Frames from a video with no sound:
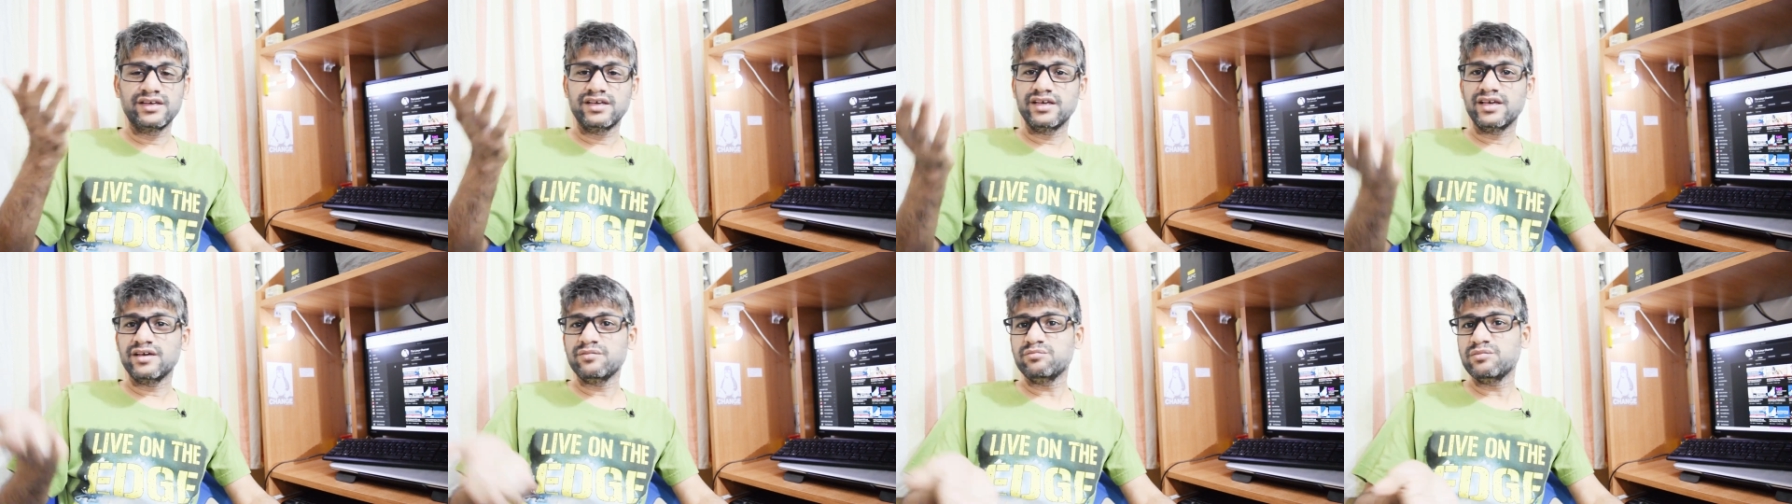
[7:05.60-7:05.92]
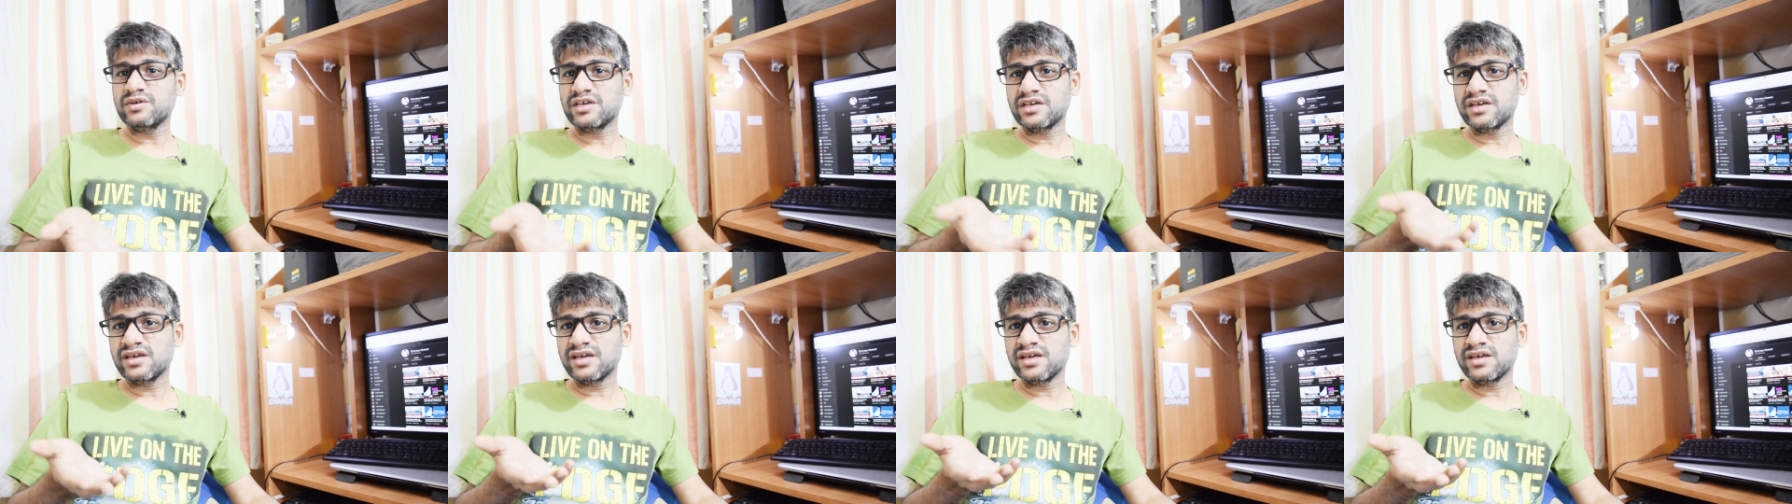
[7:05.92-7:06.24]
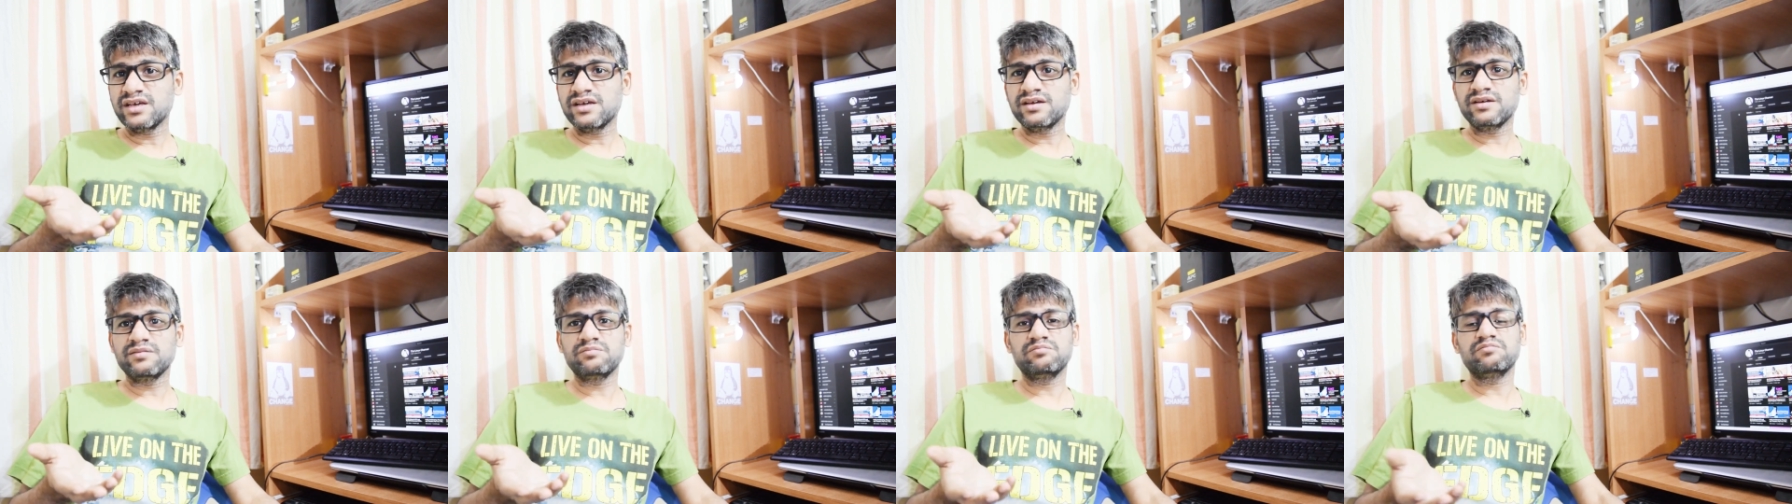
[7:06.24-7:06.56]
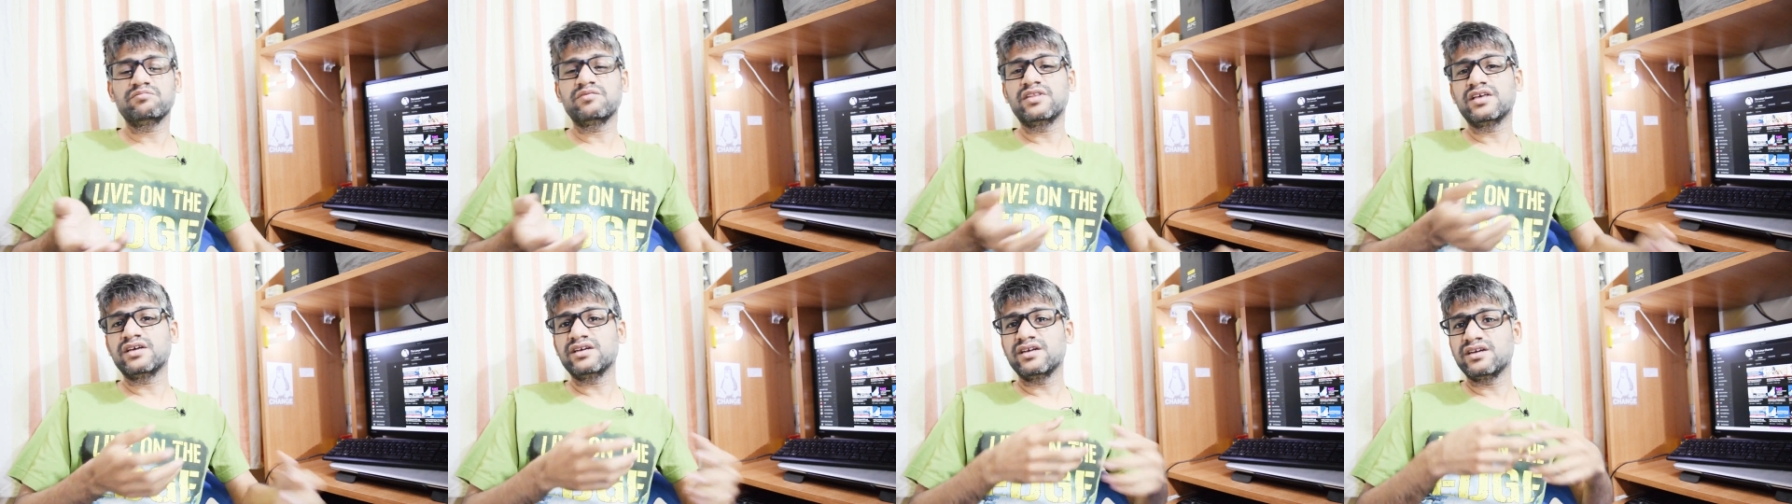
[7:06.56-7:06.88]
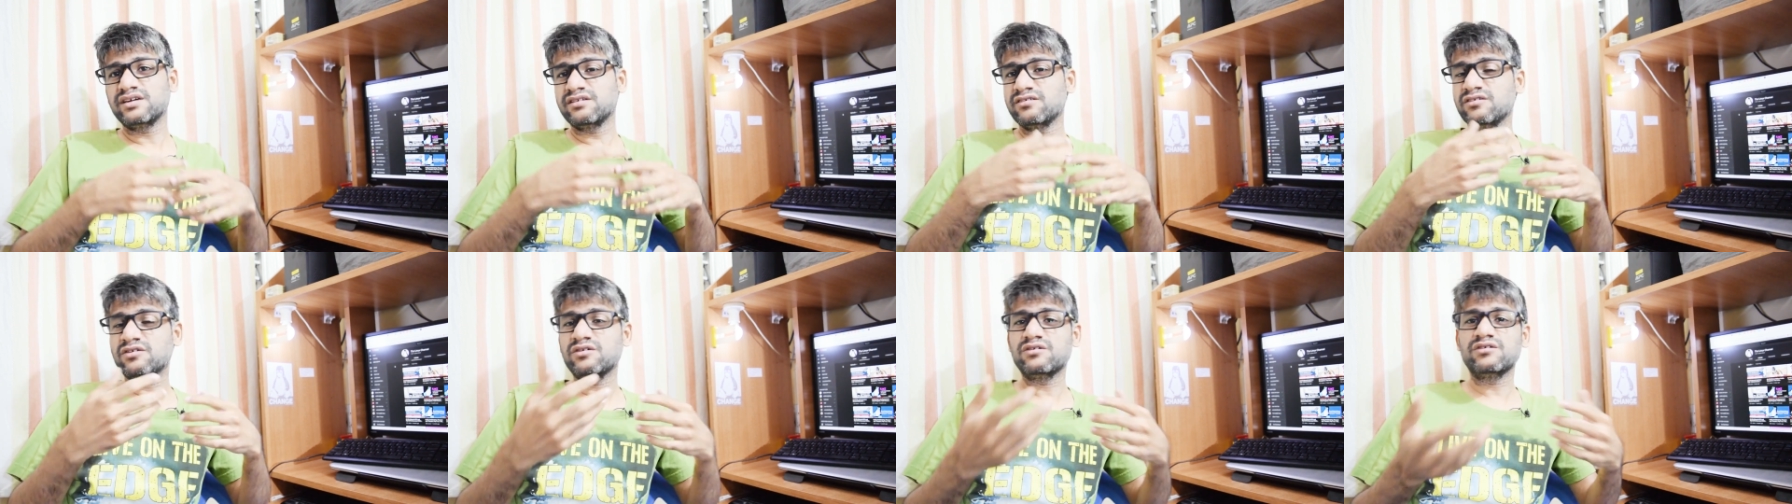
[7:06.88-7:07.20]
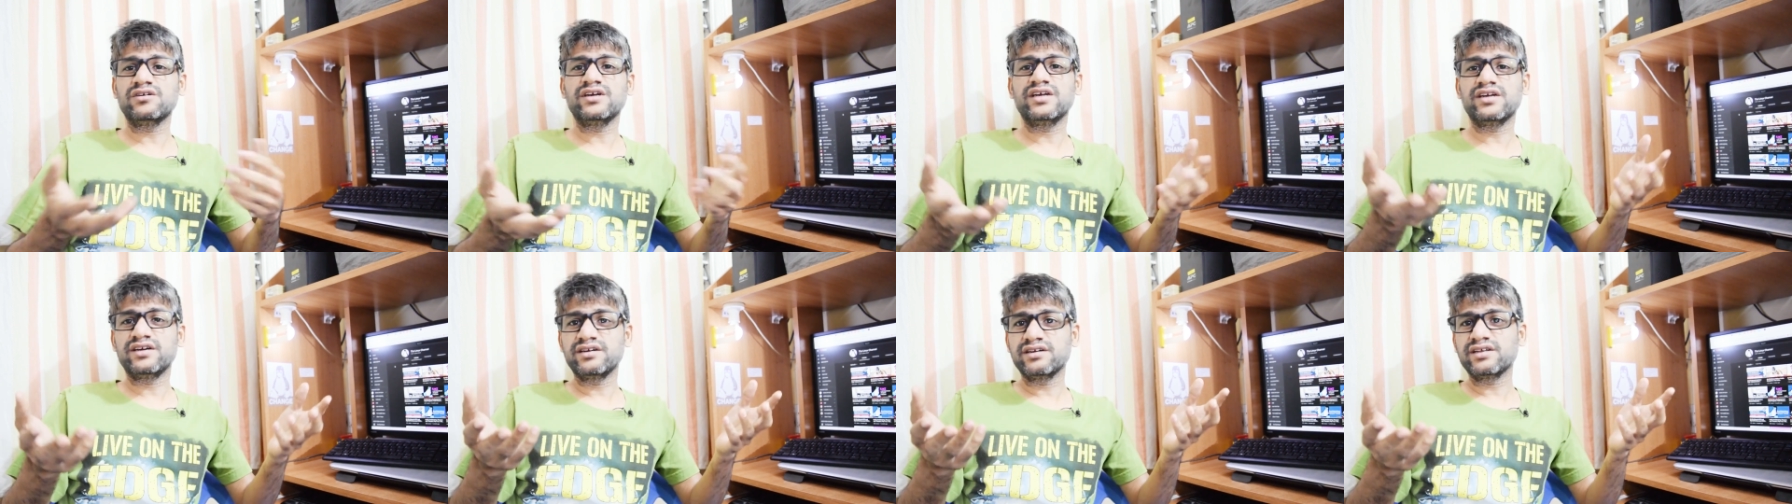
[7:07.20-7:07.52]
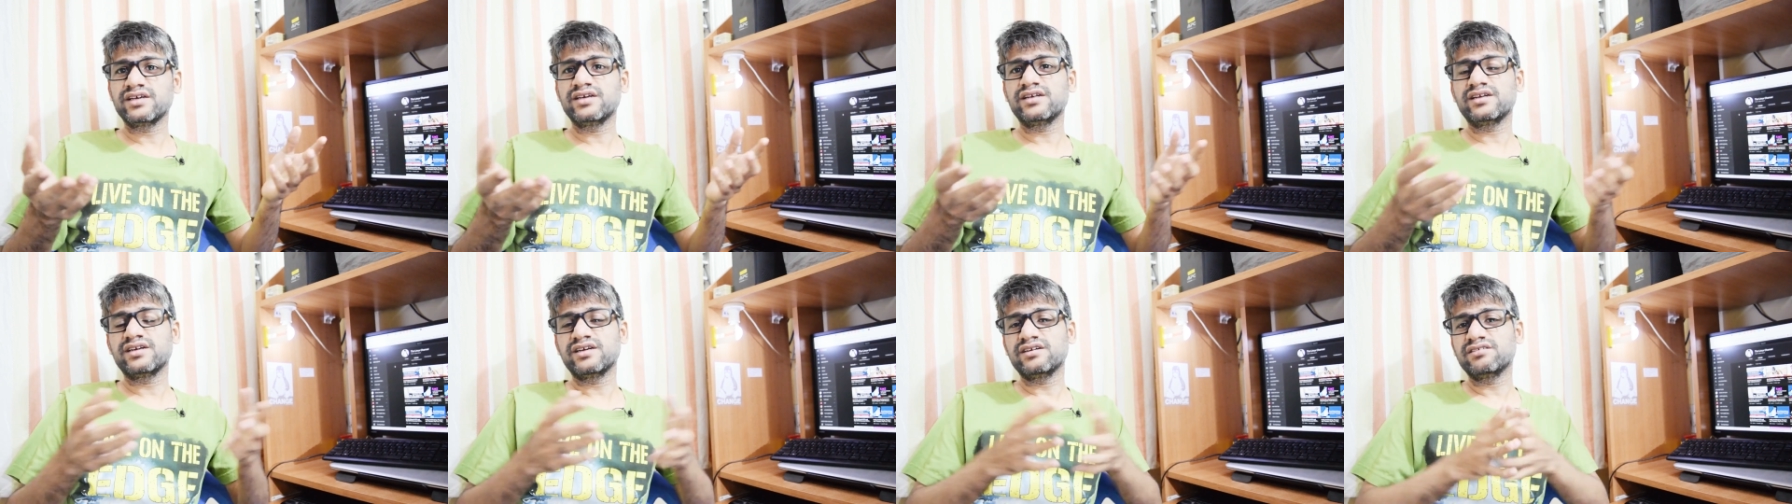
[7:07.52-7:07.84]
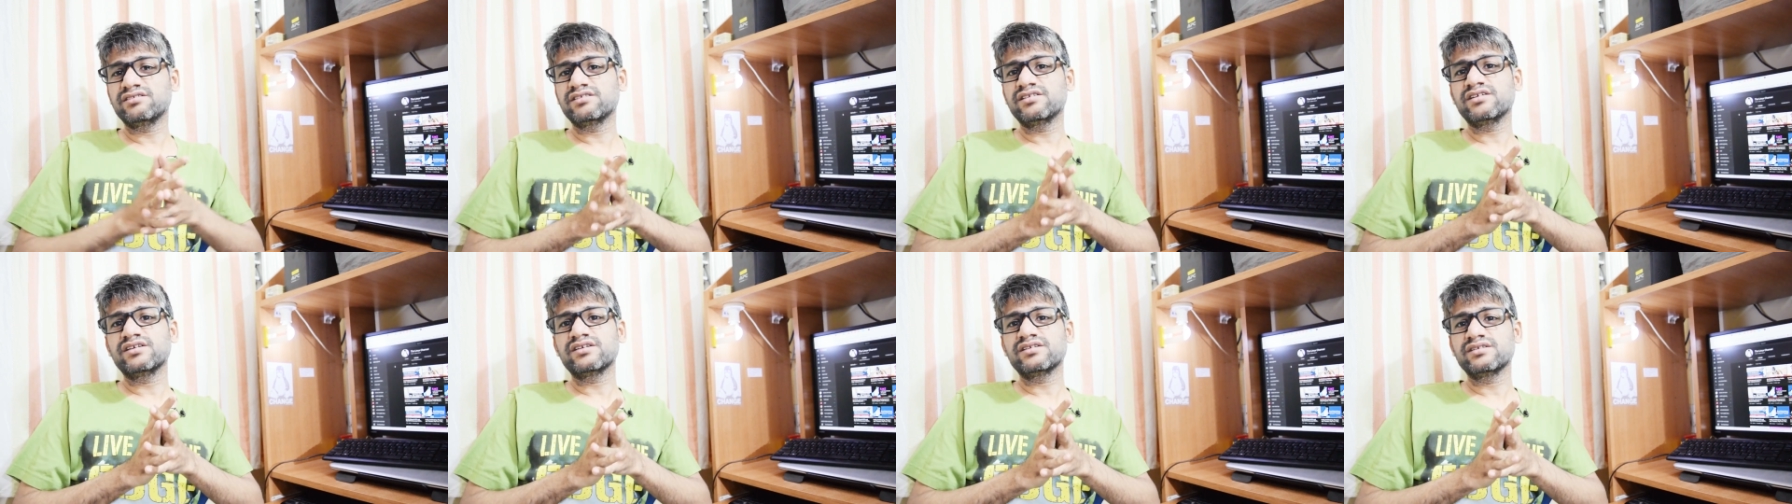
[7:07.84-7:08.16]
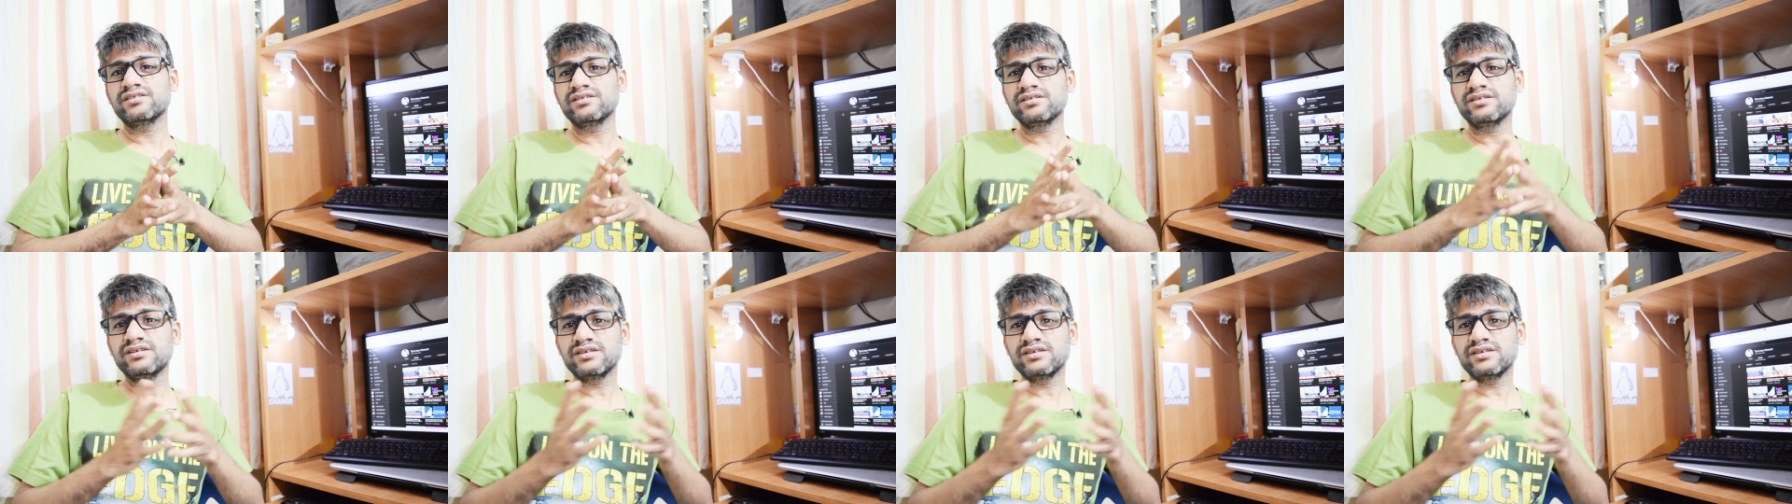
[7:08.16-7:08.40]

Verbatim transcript: M B A, the ed entire education